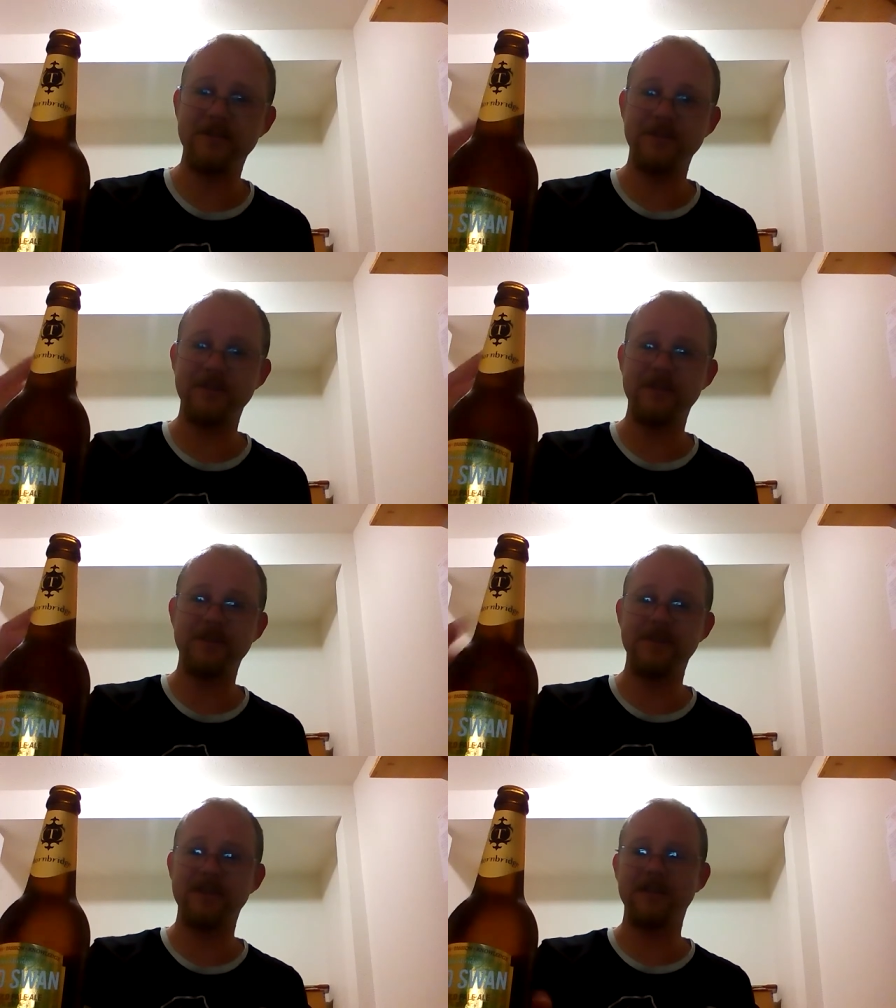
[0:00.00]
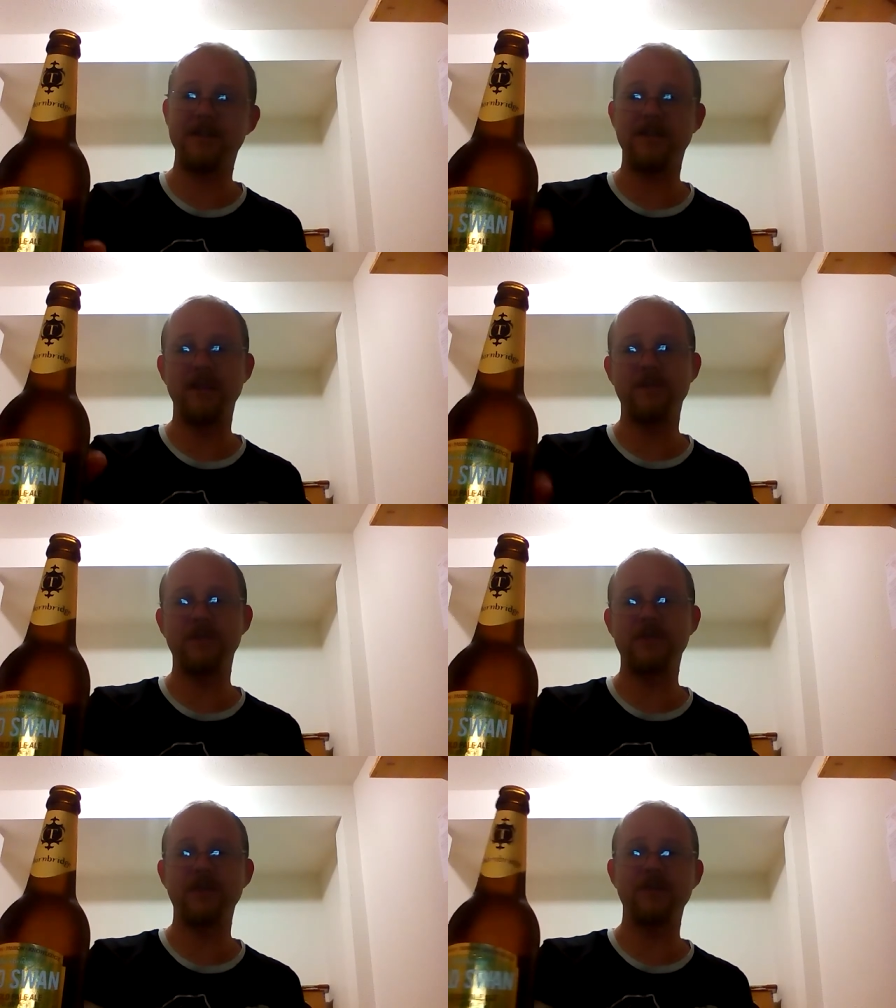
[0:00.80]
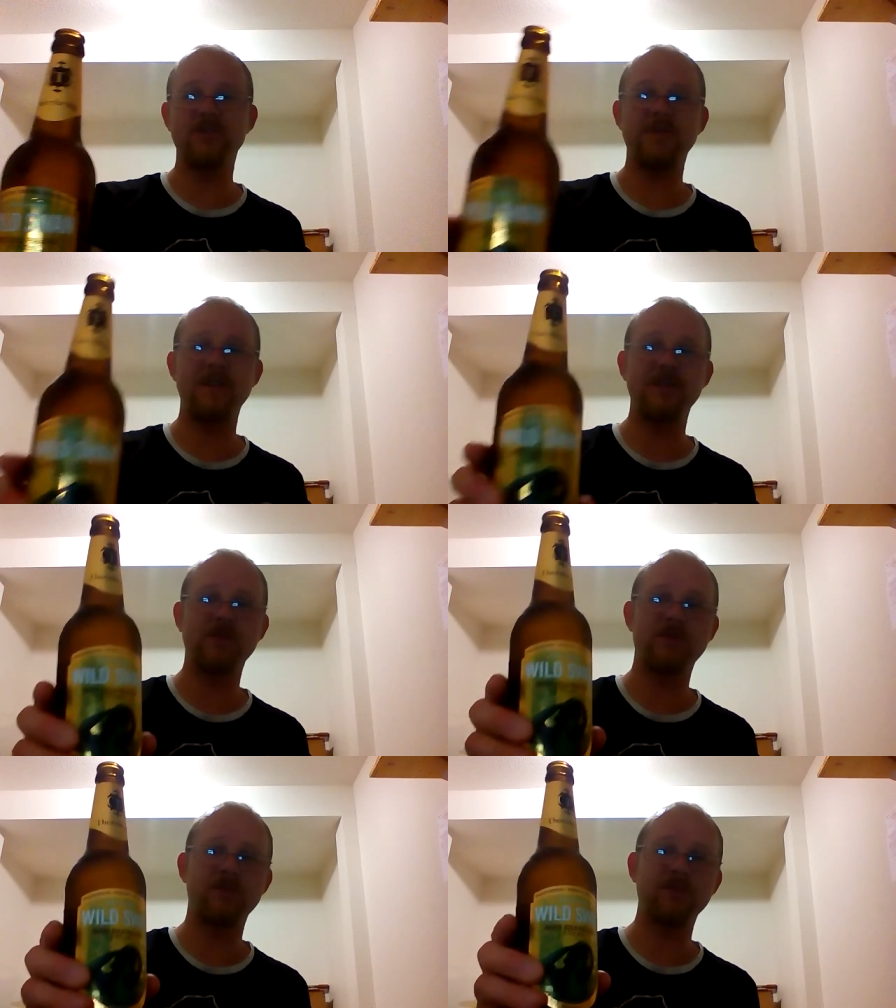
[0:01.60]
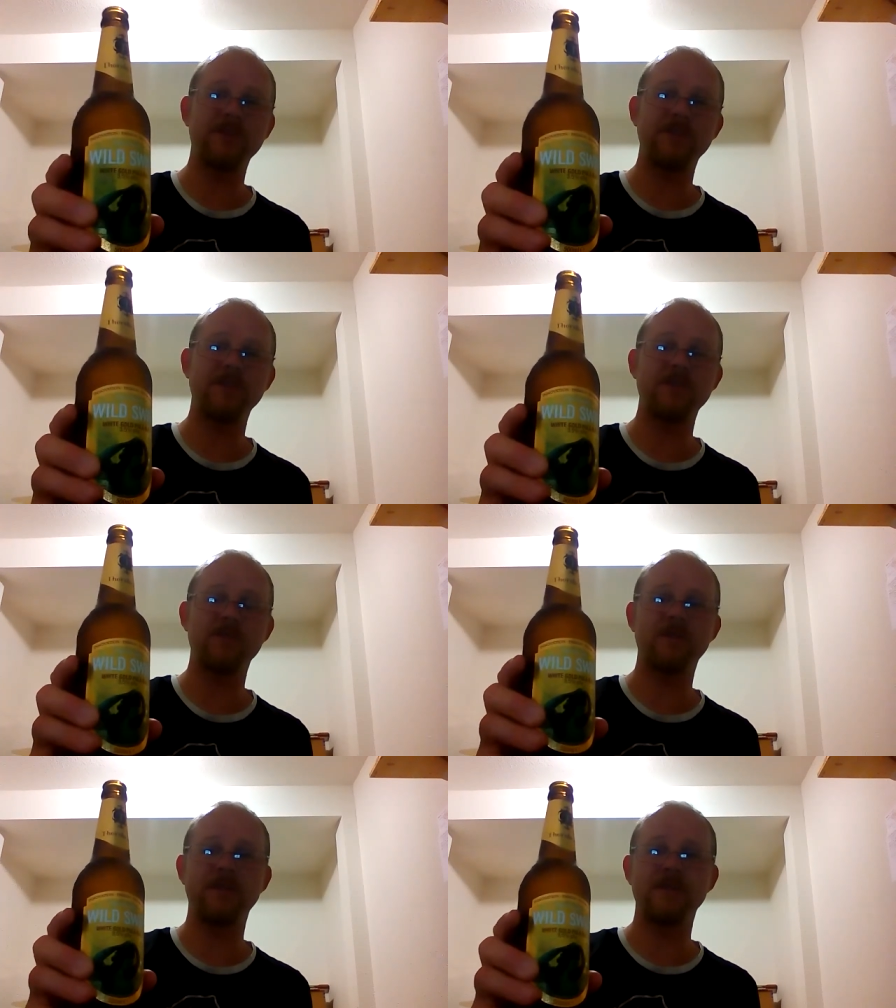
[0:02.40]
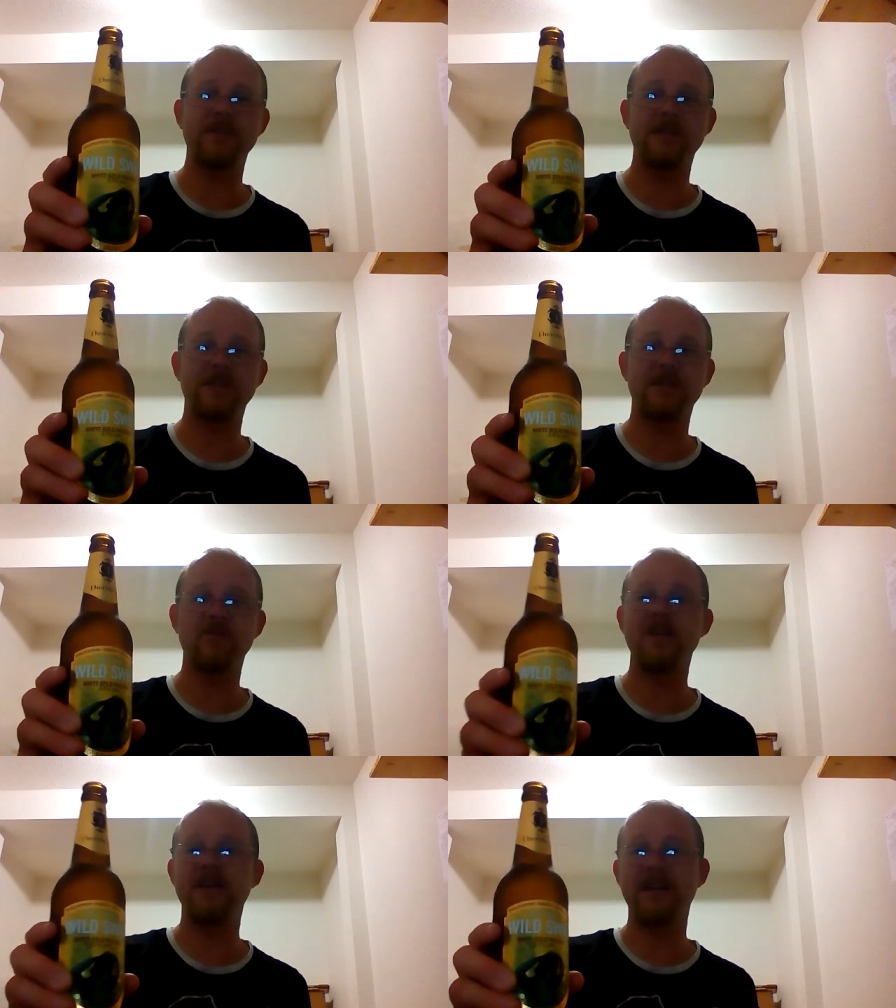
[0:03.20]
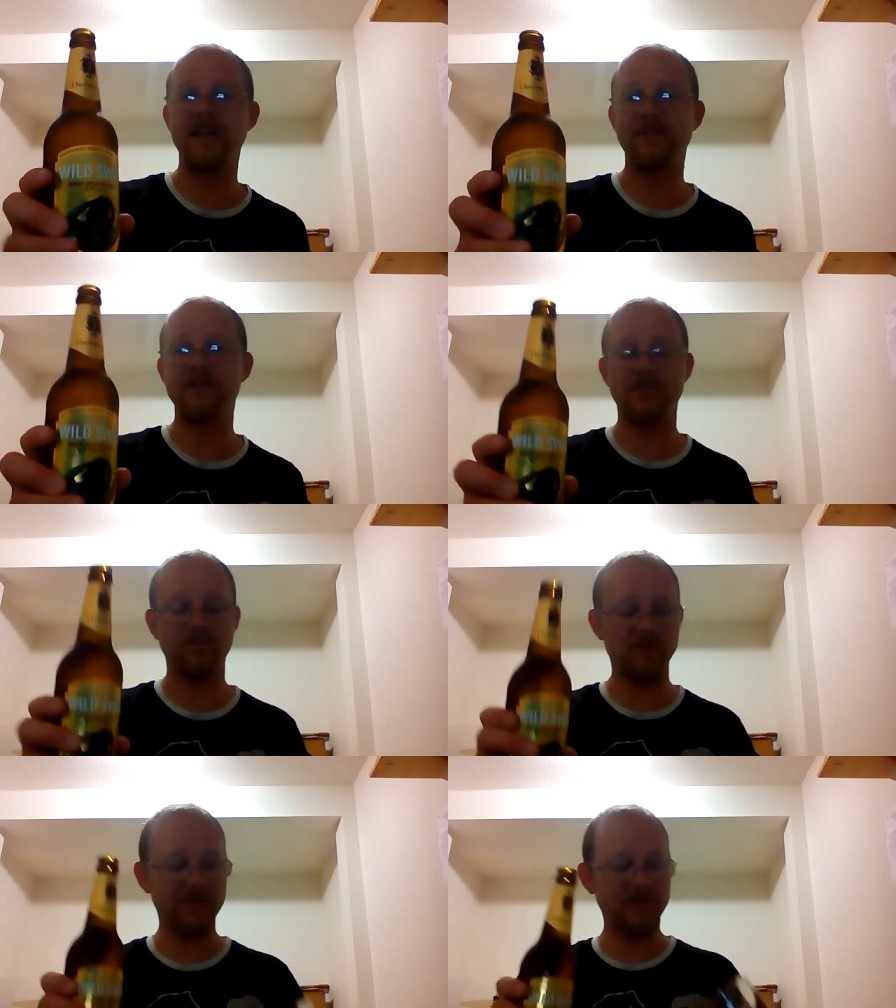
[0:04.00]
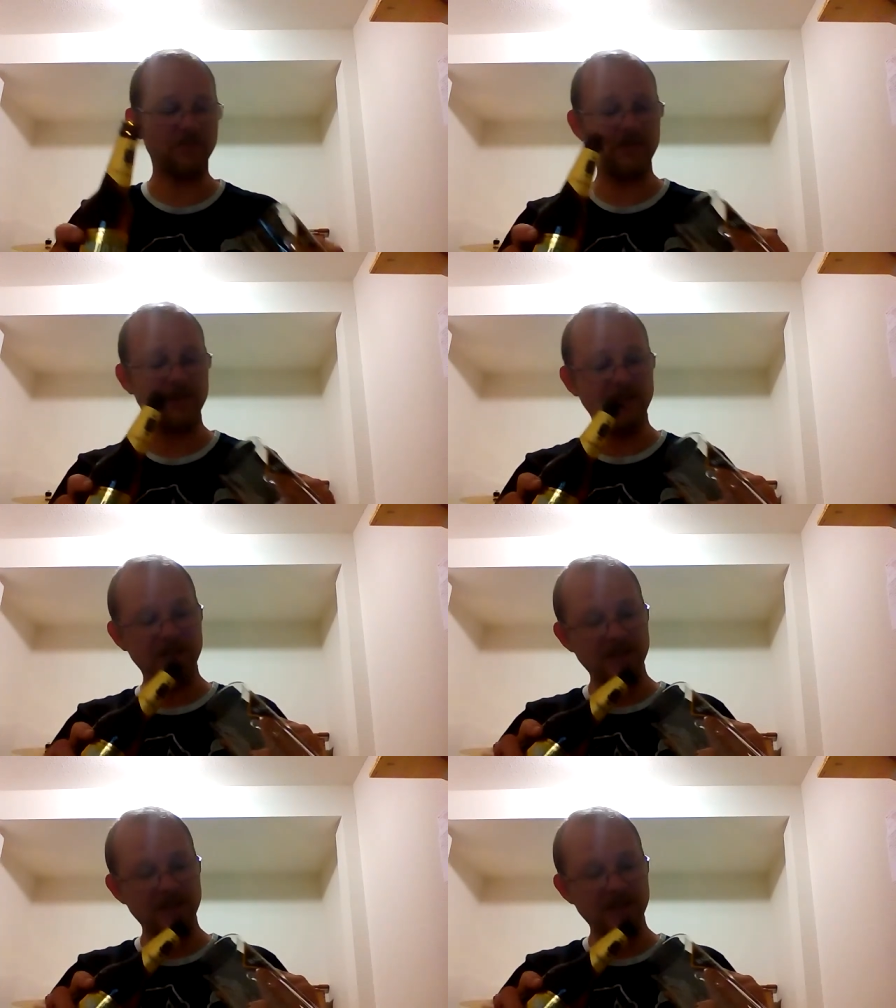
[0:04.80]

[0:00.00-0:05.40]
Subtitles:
So this is, I've been trying to do as many of these Thornbridges as Wine Cavern has supplied me.